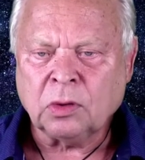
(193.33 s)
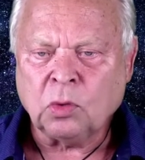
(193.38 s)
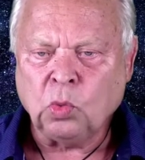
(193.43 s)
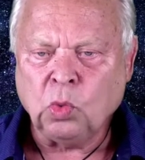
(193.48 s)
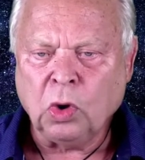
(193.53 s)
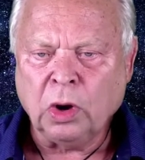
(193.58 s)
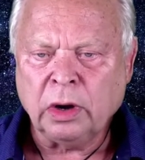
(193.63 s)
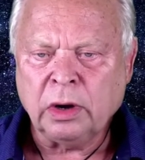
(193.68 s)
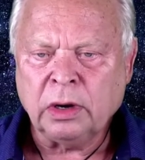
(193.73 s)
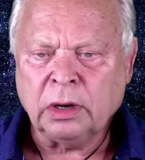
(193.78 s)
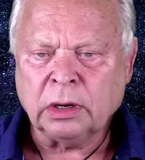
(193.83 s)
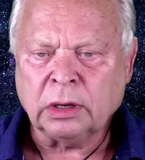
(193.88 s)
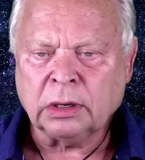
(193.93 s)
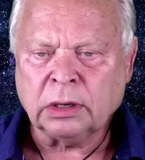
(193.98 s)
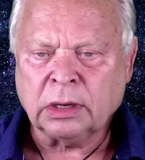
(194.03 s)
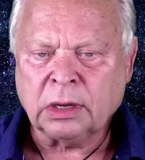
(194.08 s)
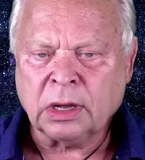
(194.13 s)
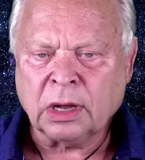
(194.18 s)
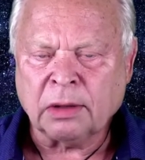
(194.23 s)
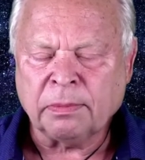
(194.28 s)
One
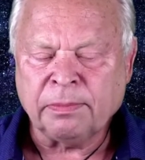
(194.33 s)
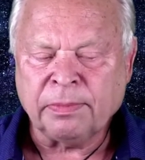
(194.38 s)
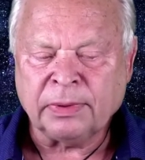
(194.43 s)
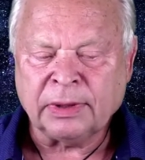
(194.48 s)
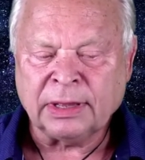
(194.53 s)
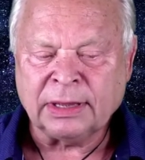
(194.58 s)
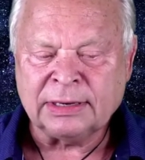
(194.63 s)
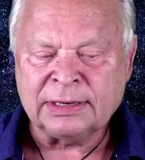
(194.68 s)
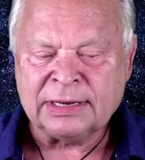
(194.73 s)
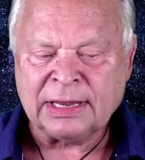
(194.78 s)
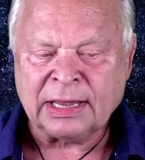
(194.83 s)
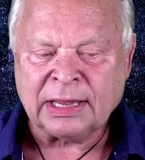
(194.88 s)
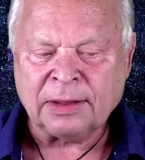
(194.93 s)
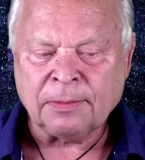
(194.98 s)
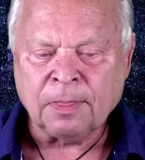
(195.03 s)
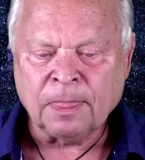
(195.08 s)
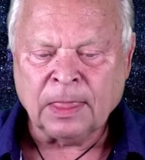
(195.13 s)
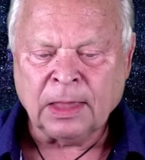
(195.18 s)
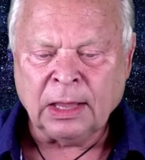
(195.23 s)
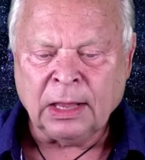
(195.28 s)
cup a
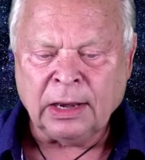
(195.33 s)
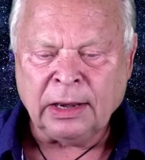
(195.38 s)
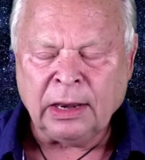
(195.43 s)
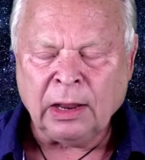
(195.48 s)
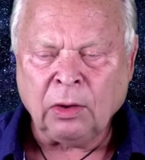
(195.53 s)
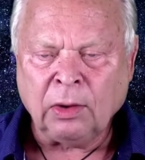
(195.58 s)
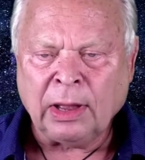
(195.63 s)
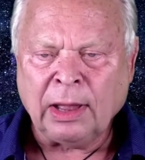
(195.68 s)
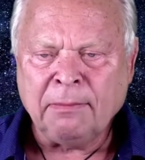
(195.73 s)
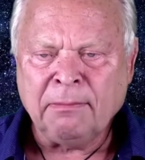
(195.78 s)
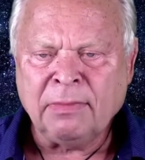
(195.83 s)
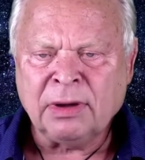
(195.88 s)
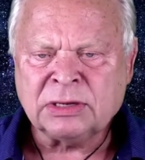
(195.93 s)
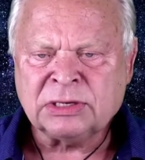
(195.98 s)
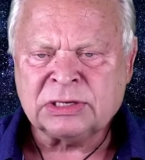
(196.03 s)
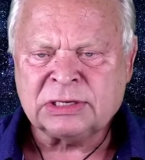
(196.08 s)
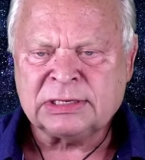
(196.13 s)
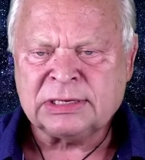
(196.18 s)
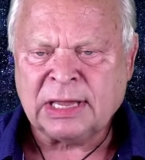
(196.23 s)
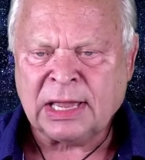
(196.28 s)
day. Now, I
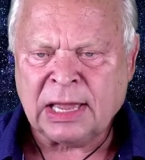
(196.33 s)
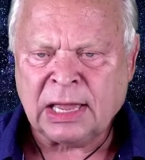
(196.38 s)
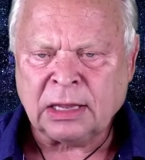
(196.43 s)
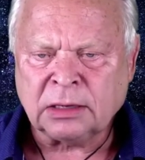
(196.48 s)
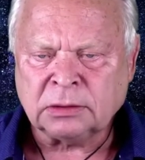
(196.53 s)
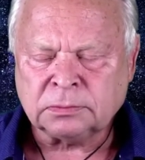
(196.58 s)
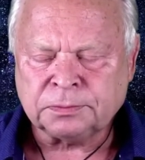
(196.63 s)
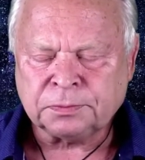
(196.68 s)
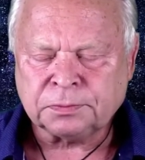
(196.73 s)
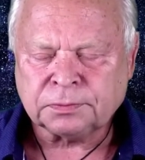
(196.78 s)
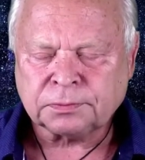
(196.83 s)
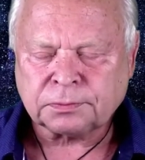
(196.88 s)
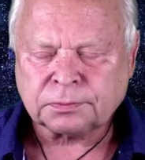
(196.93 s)
must say